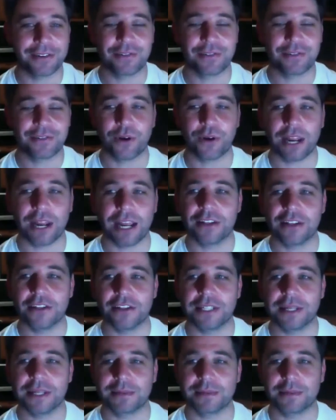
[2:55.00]
try out those
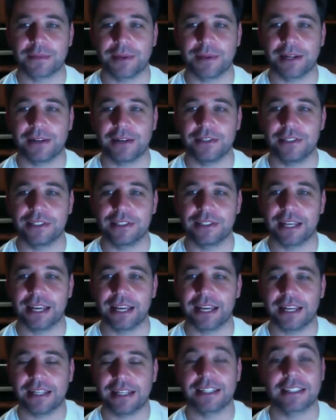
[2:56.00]
tips from Alois
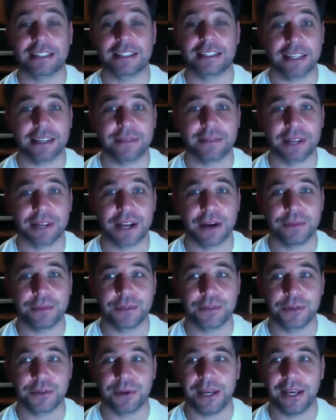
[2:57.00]
and see if it helps
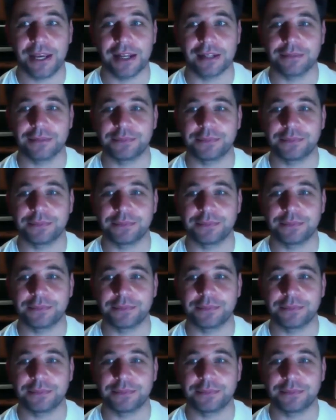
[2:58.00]
you out.